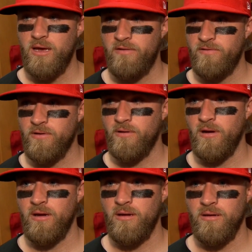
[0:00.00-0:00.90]
Yeah, I felt
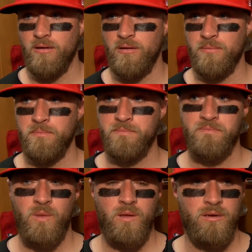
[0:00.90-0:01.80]
great.
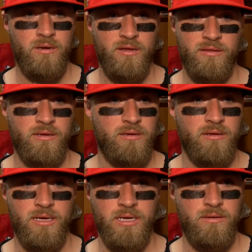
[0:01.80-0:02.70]

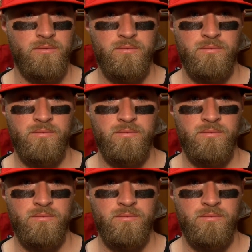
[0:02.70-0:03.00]
Nothing that